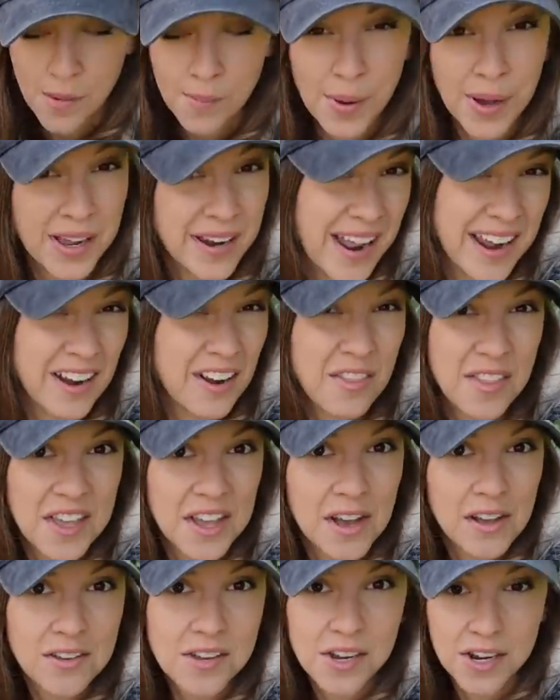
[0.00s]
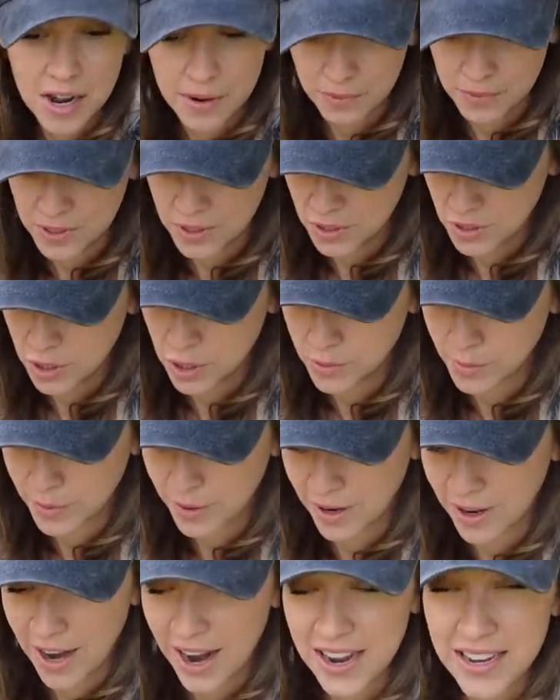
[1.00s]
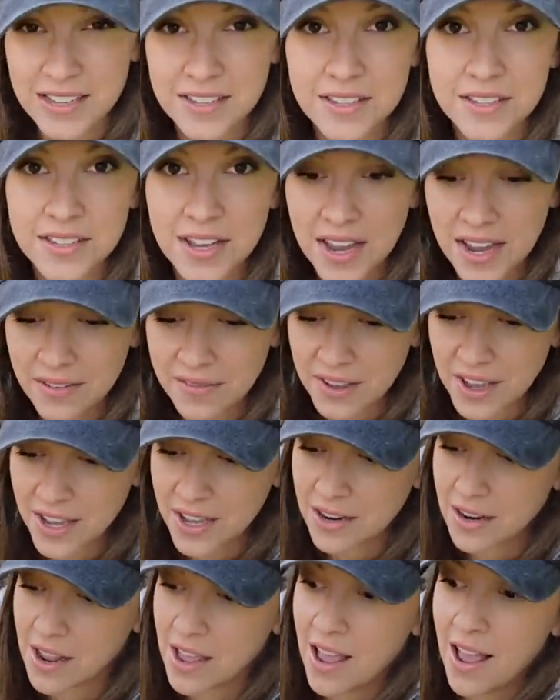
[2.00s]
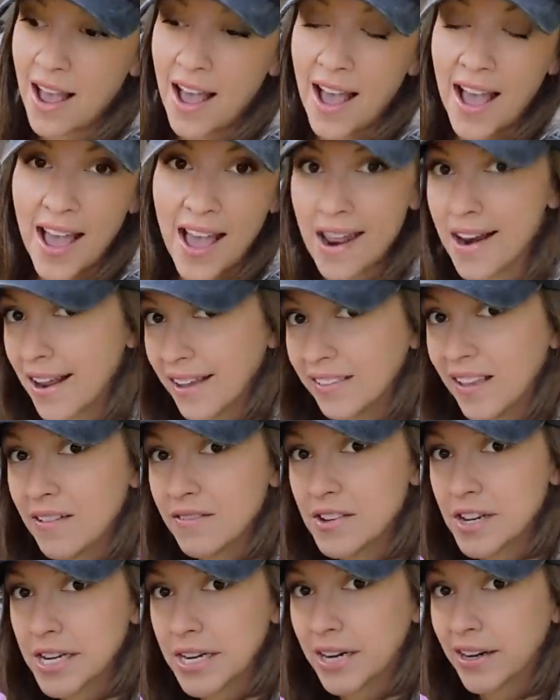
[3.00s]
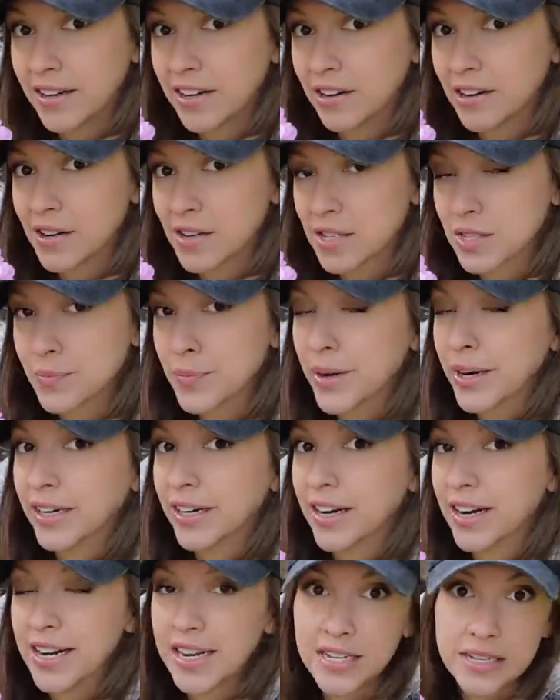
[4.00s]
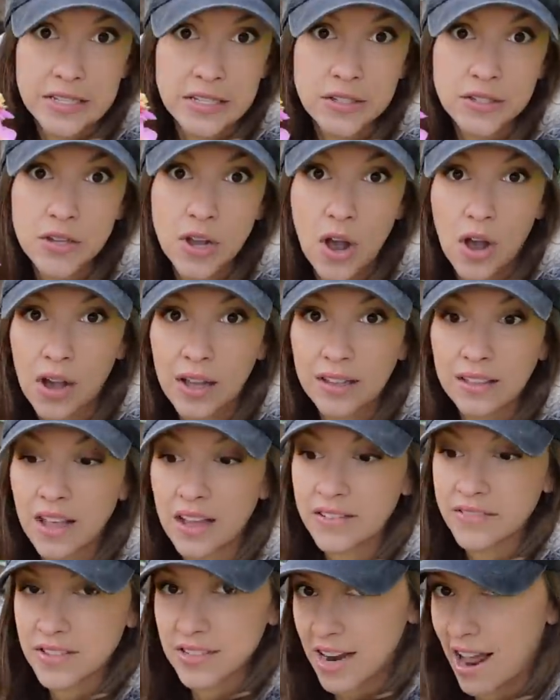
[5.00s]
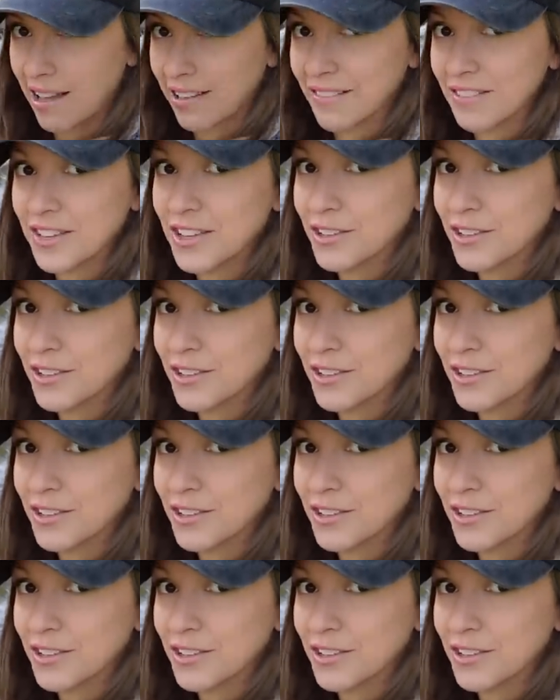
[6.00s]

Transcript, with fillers: But I don't think I'll dig up this tuber and save it. And I'd love to hear your experience on lifestyle if